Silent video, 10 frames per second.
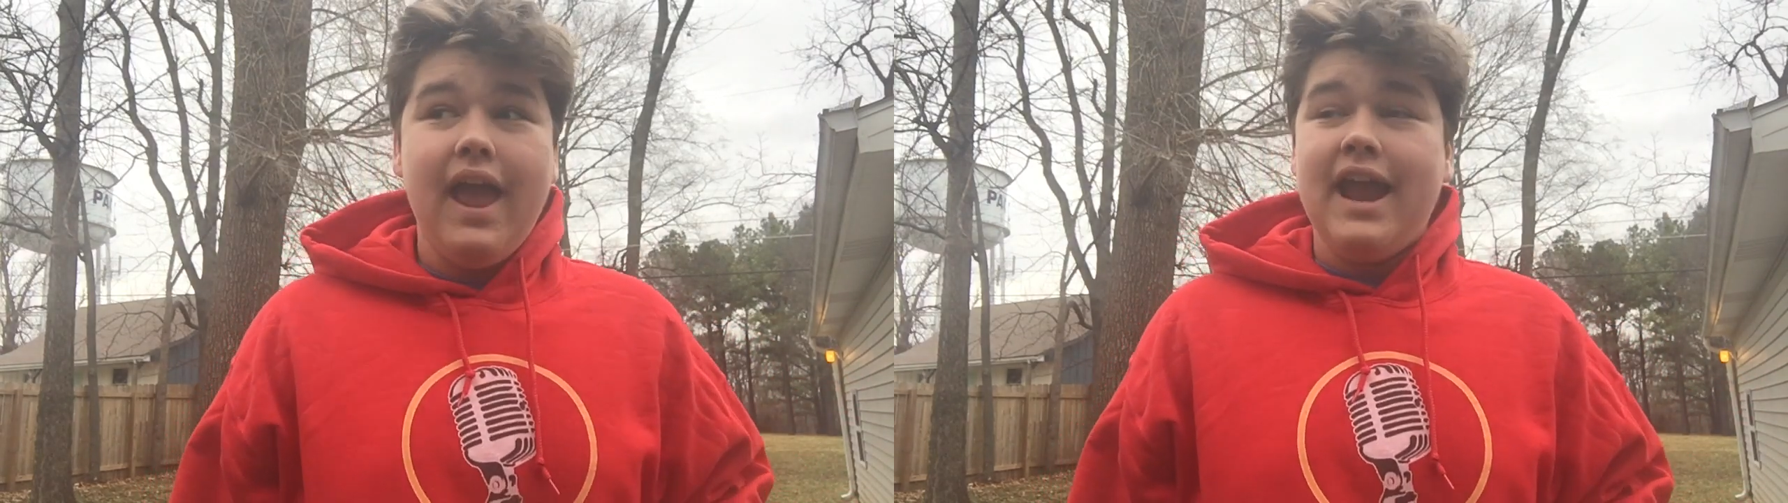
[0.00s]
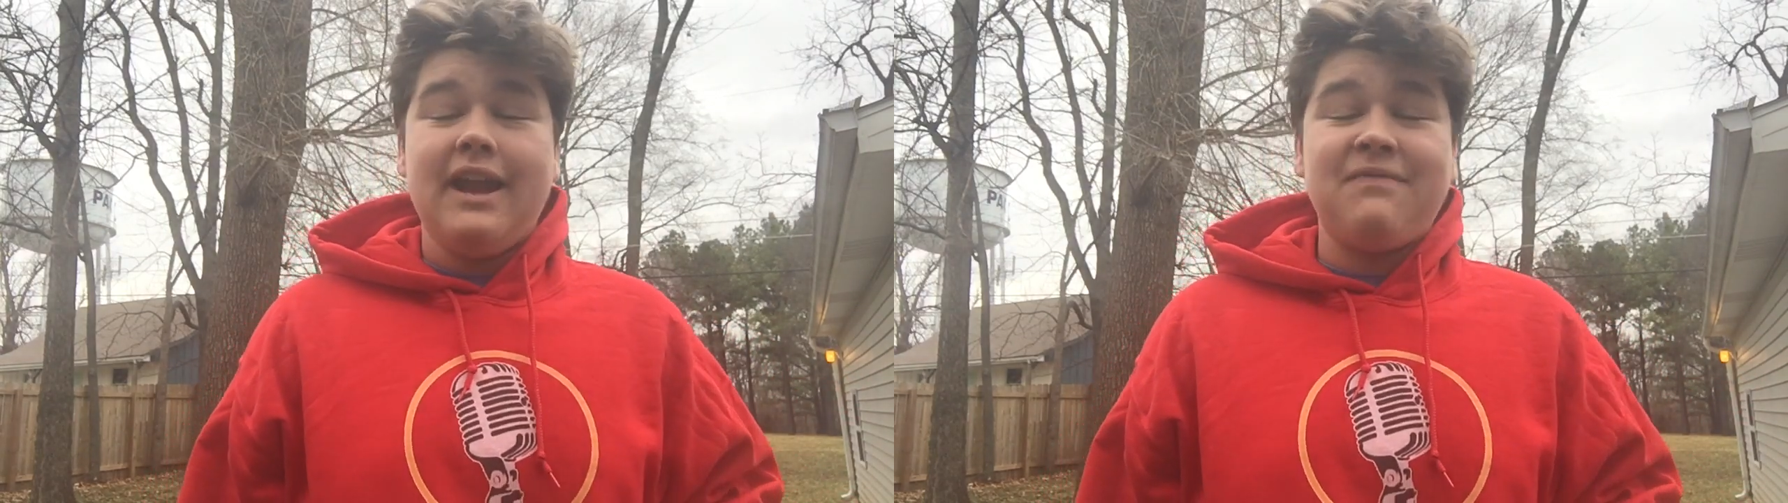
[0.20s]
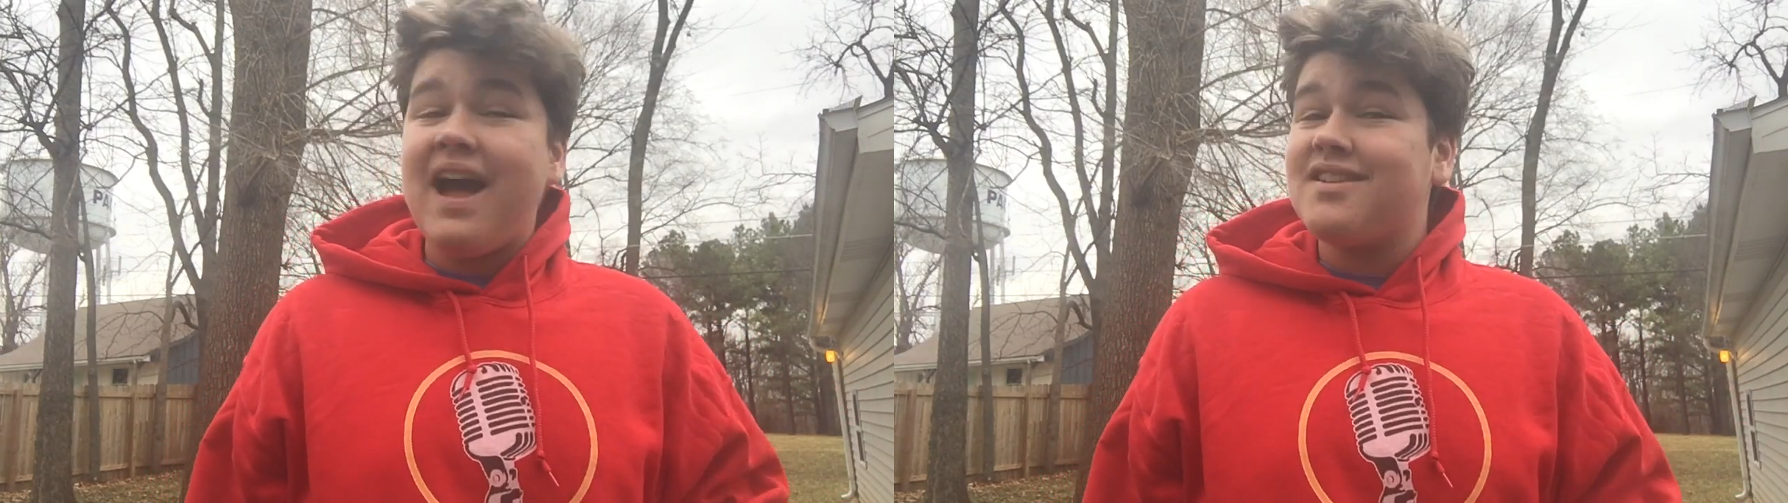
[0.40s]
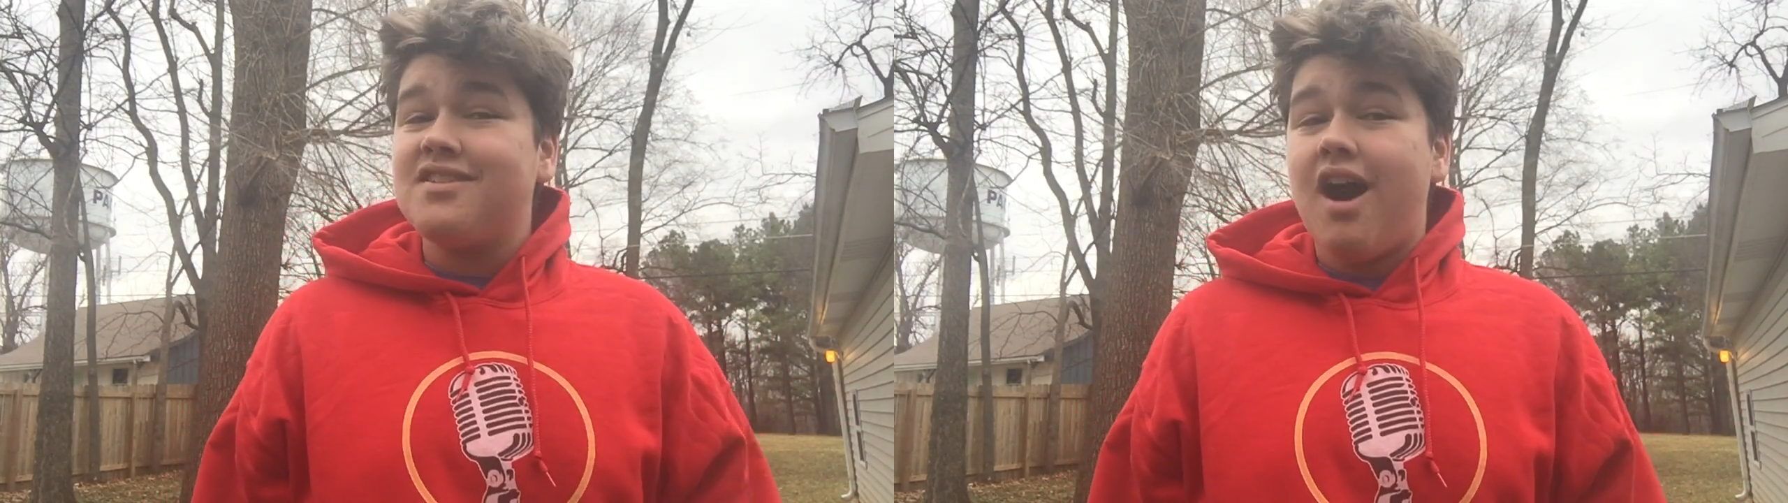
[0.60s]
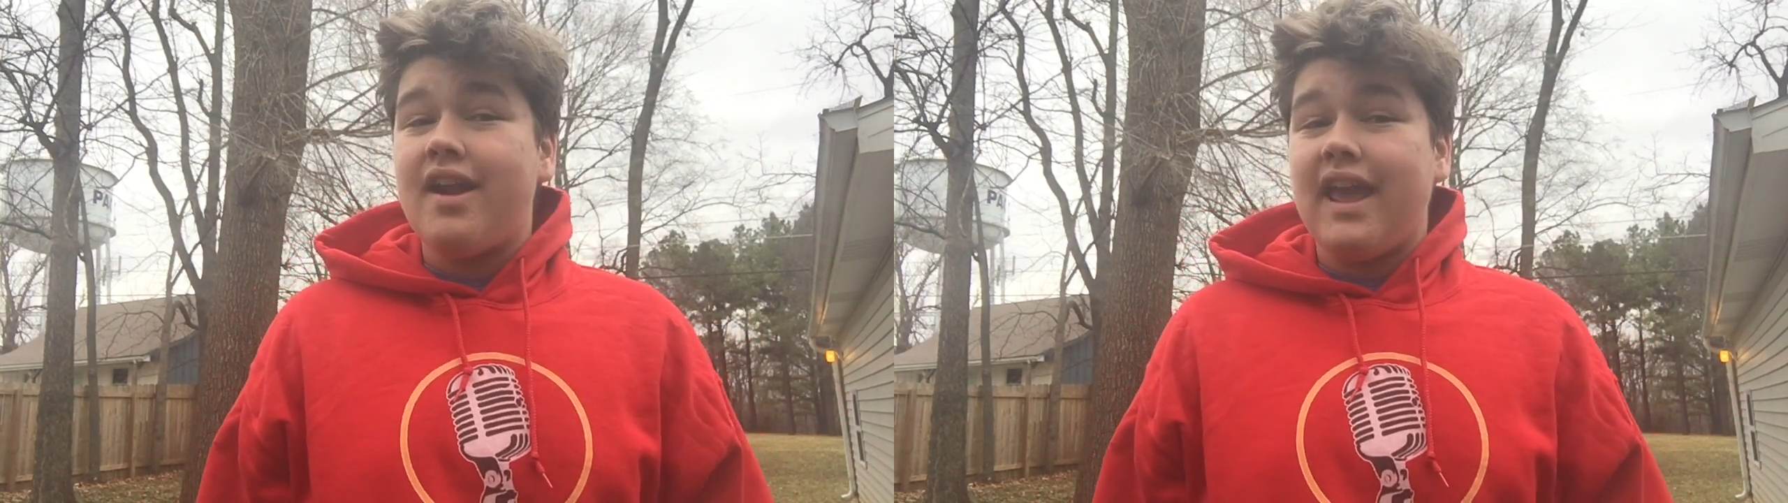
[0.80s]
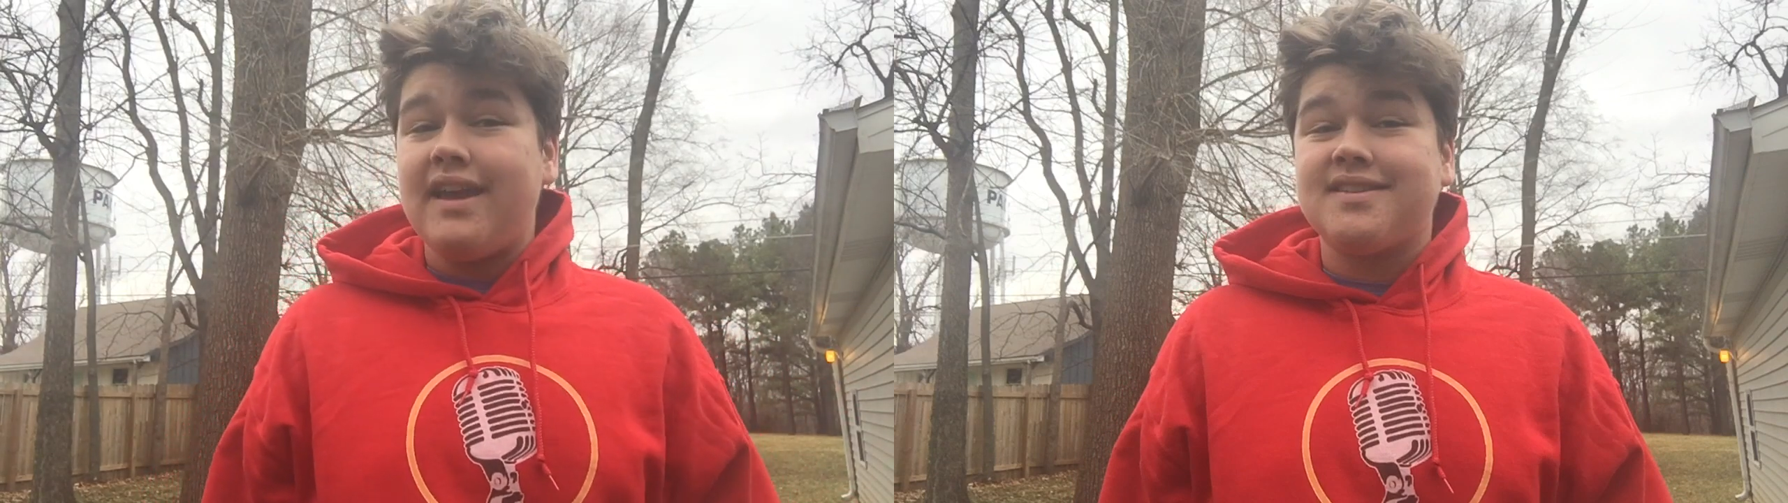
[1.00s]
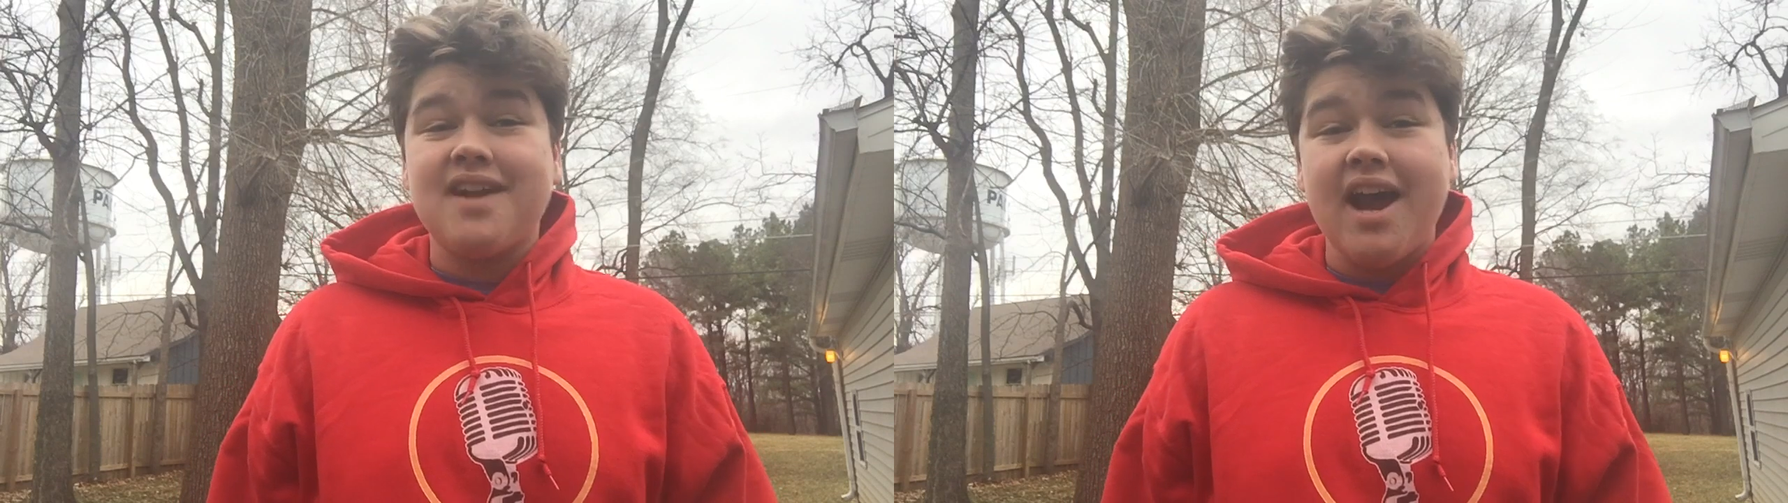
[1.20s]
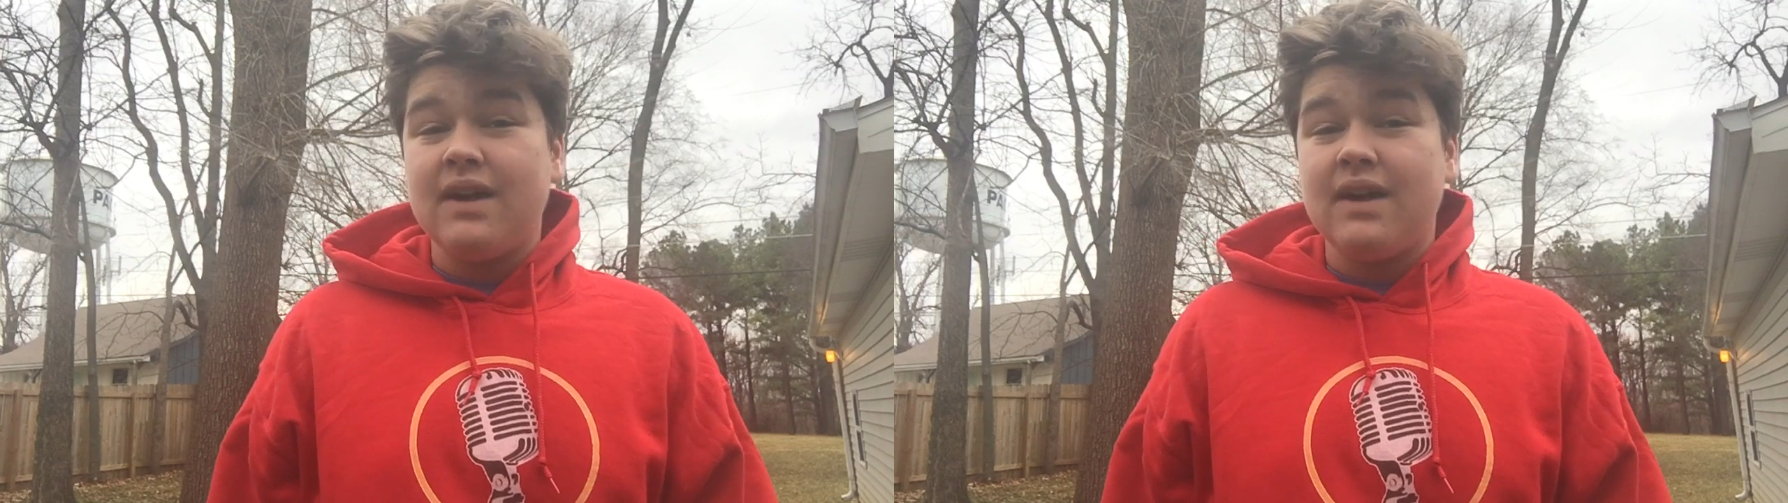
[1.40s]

And if that's not a sign